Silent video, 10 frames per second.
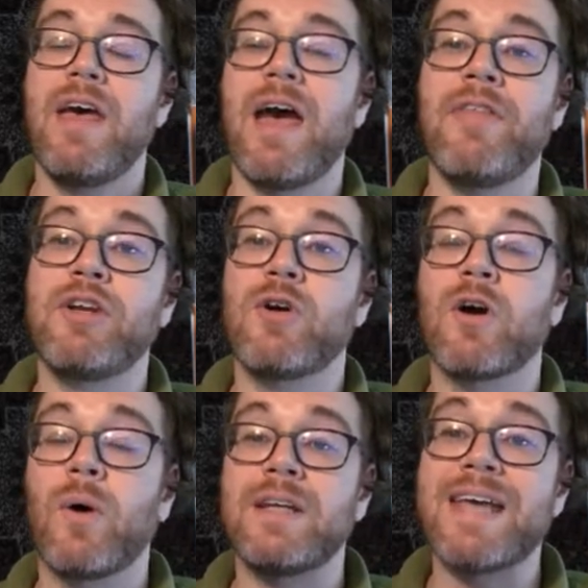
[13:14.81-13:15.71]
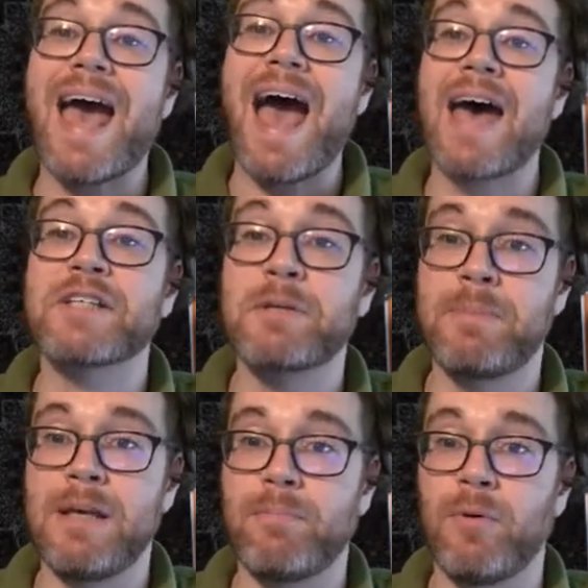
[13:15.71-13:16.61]
And then you're going to ask
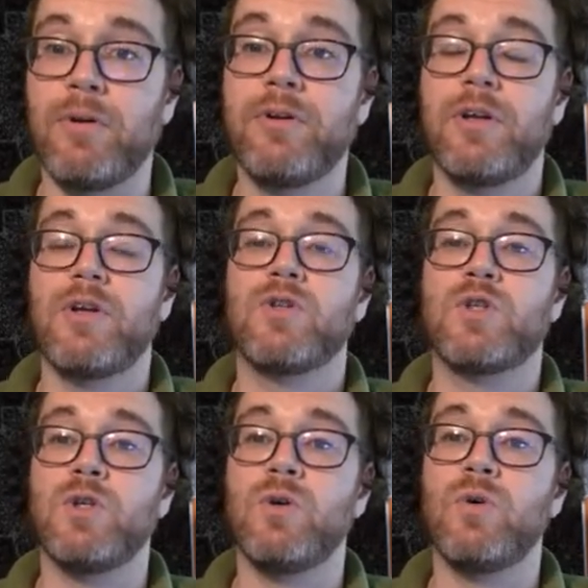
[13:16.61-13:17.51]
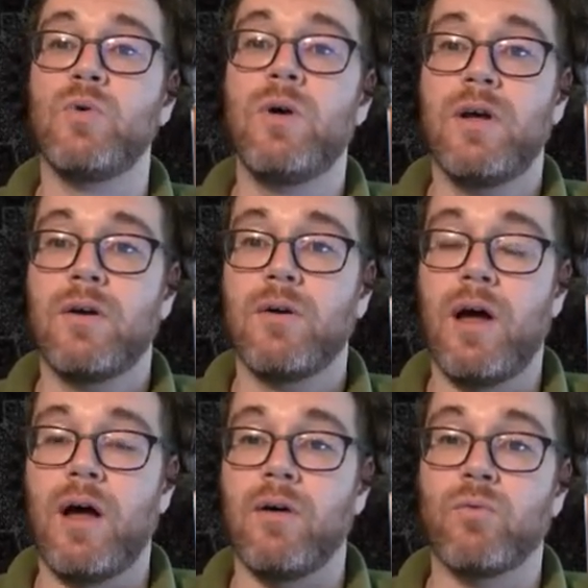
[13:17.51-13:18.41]
people to
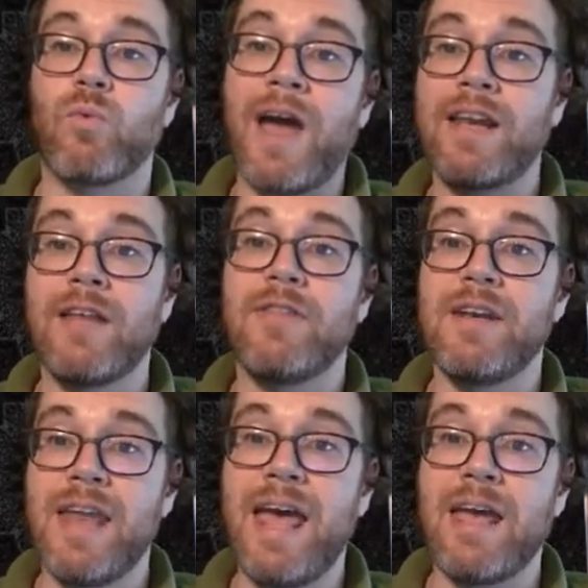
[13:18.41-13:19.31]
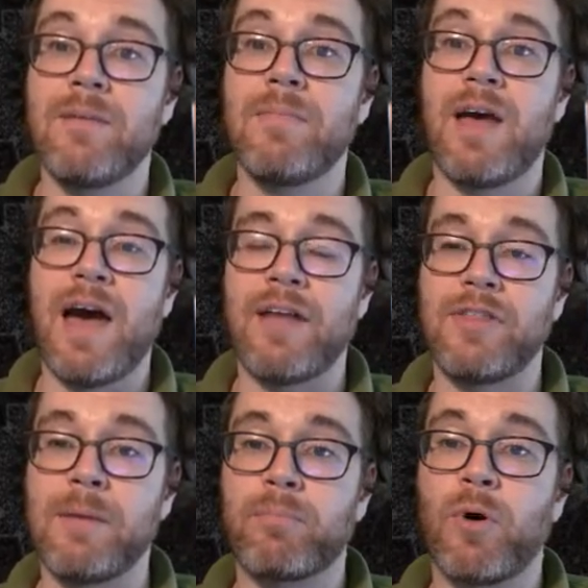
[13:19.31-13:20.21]
write in the name at
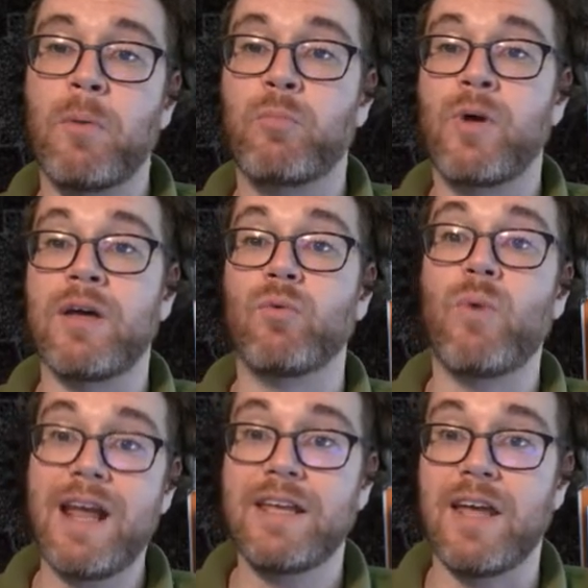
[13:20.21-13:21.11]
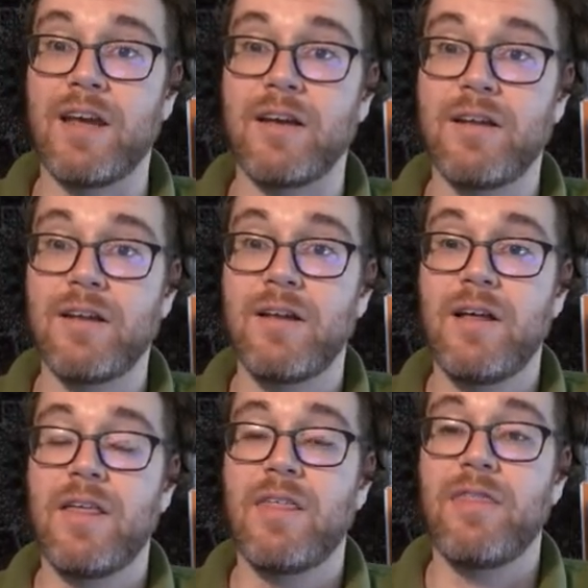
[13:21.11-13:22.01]
the appropriate ranking
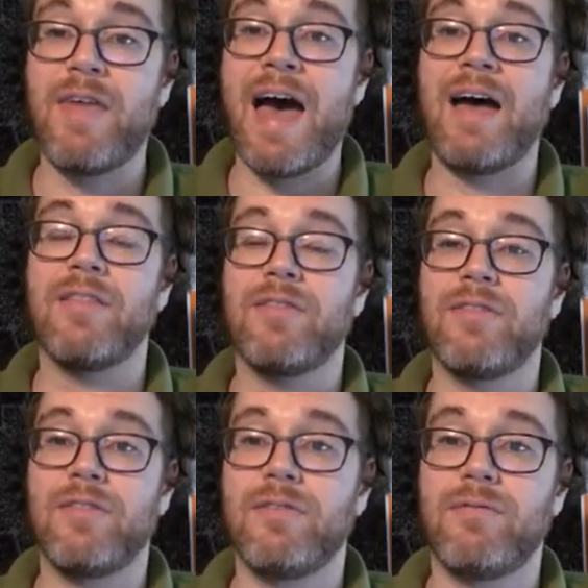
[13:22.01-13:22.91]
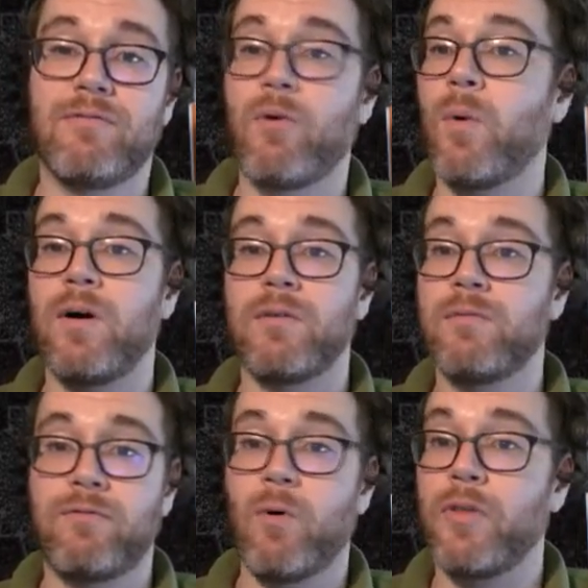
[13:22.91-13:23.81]
that for
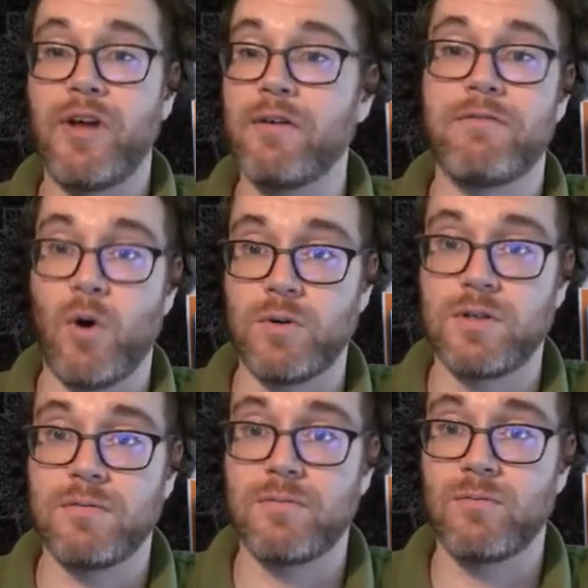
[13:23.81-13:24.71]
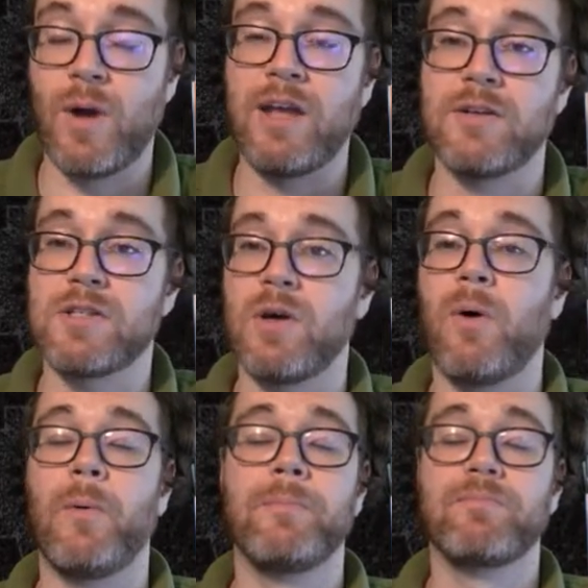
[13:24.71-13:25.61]
their vote, right?
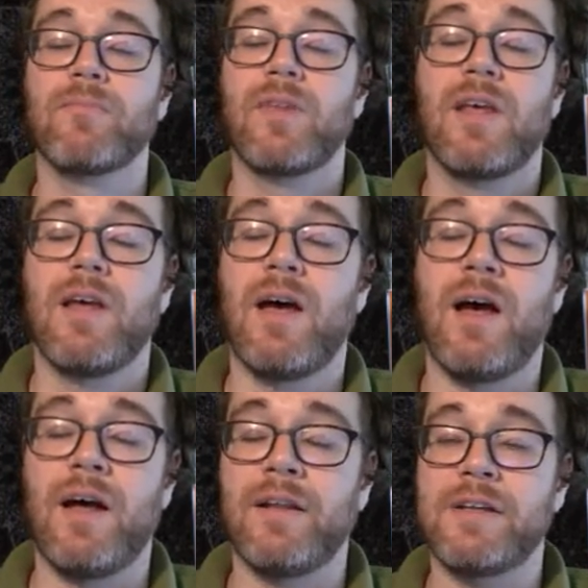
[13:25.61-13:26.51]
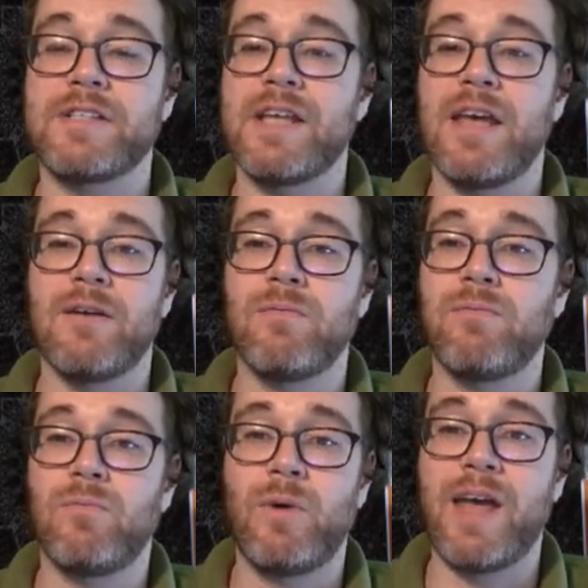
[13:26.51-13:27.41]
So let's say
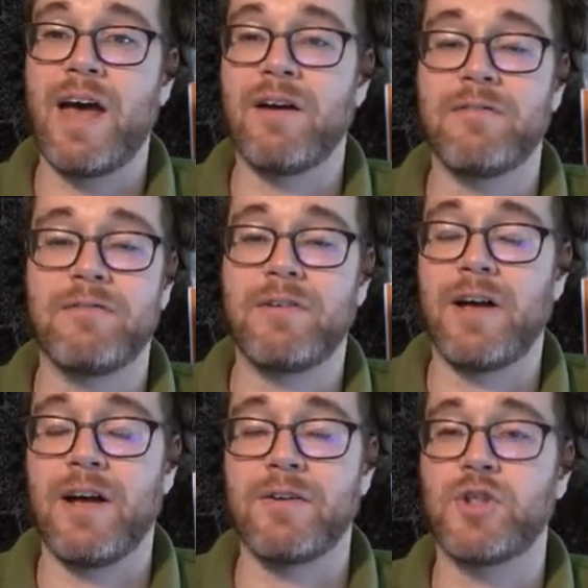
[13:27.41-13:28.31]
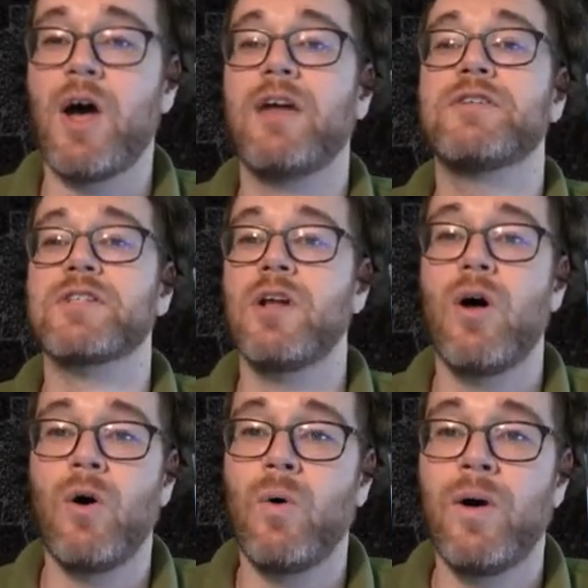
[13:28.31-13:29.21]
we have Jon
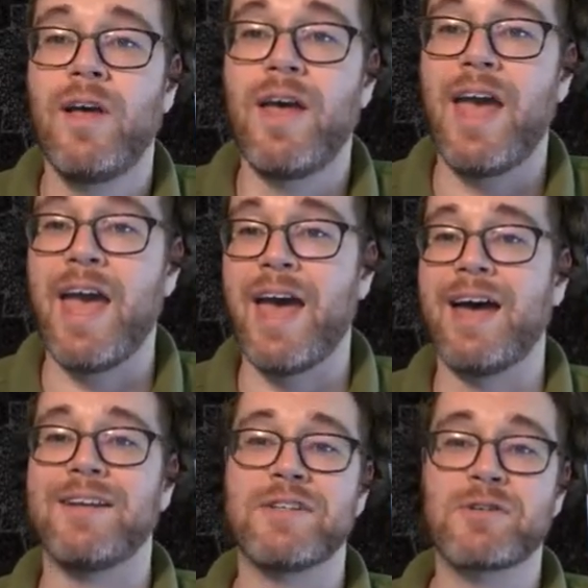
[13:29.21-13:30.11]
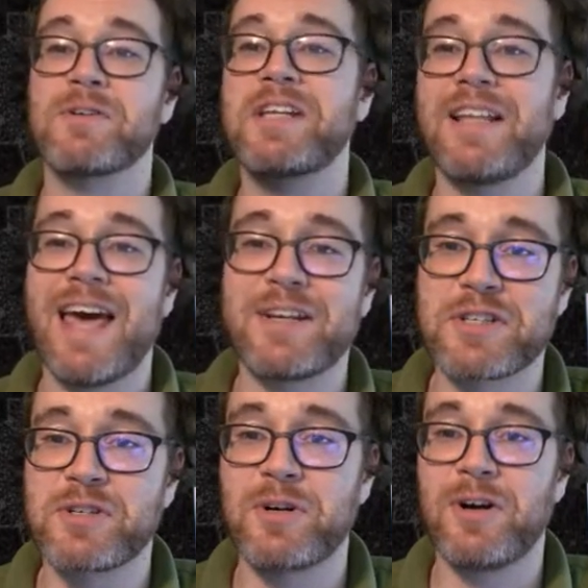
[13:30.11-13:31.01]
Snow and Cersei
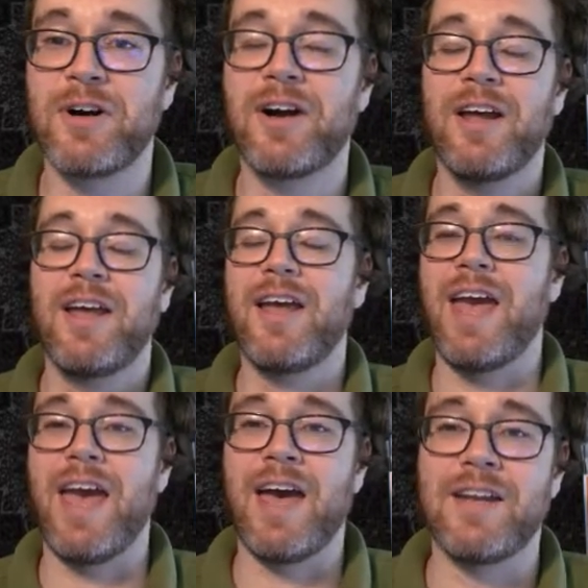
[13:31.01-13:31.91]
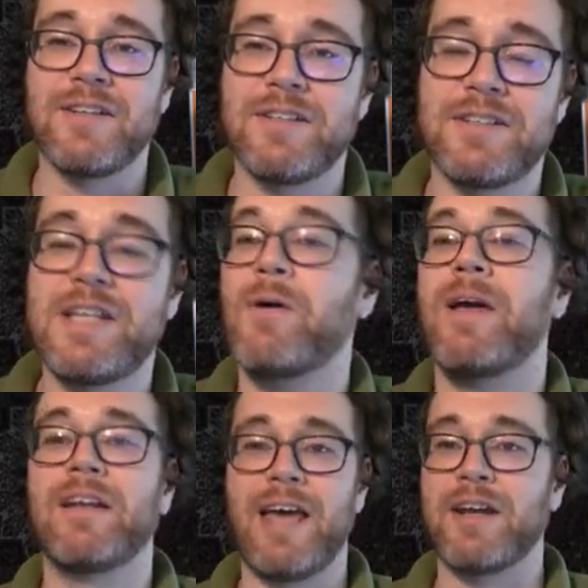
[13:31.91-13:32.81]
Lannister and
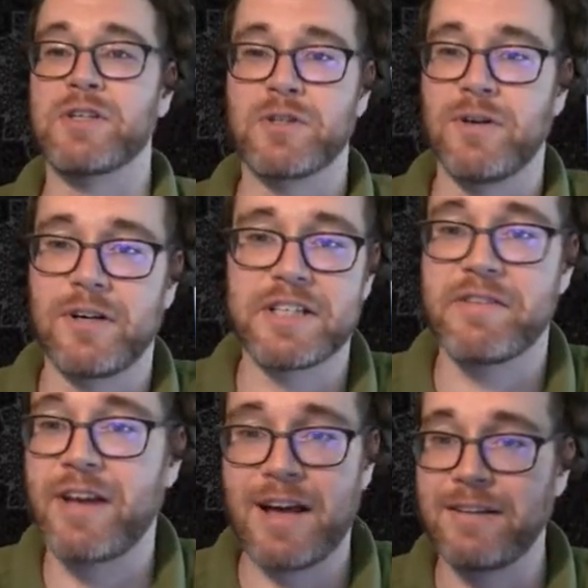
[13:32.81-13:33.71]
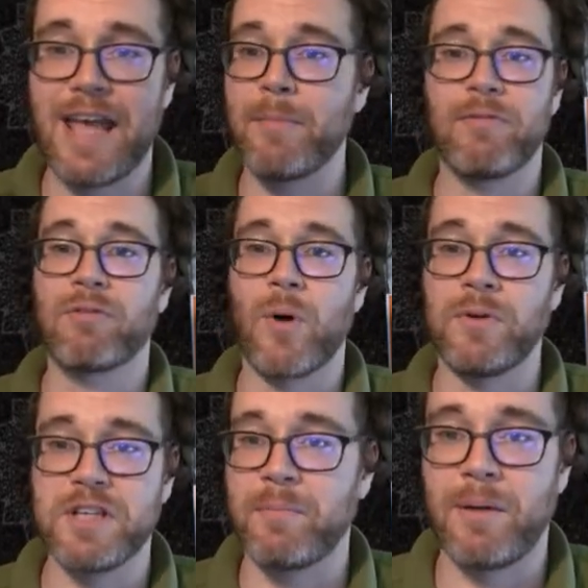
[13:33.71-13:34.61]
Tyrion Lannister, because I've got Game of
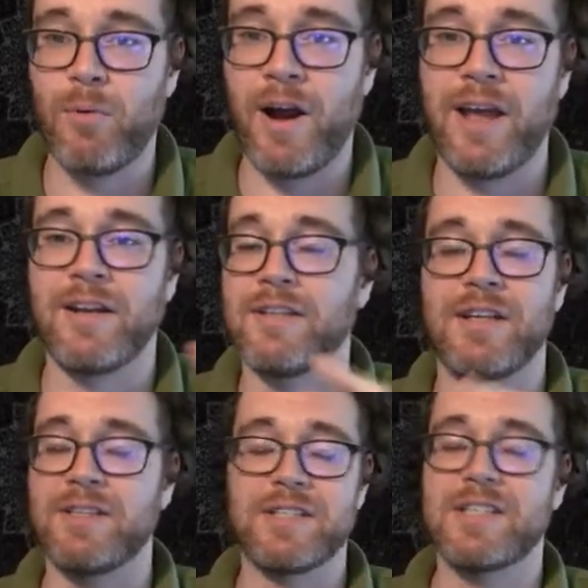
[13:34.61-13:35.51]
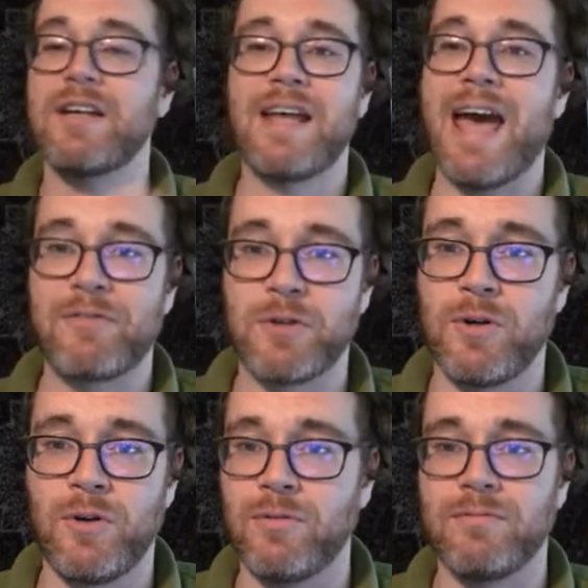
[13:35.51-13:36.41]
Thrones on my brain. It's Sunday
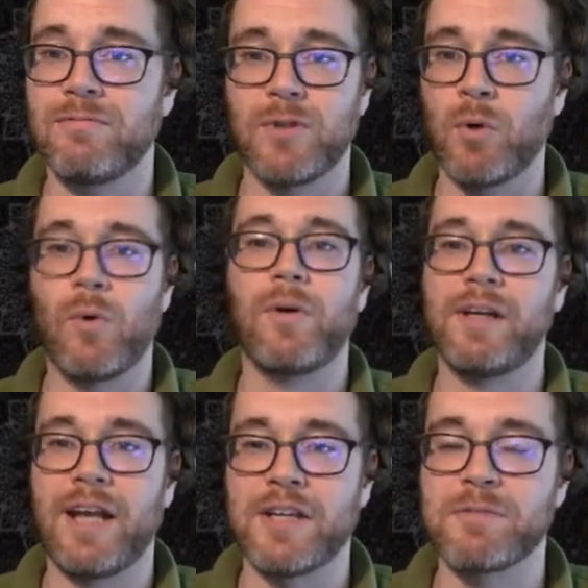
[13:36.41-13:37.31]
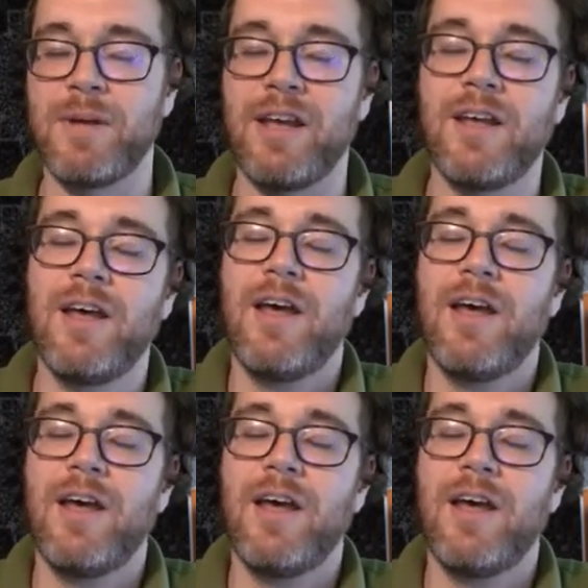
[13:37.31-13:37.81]
afternoon. Don't hold it against me.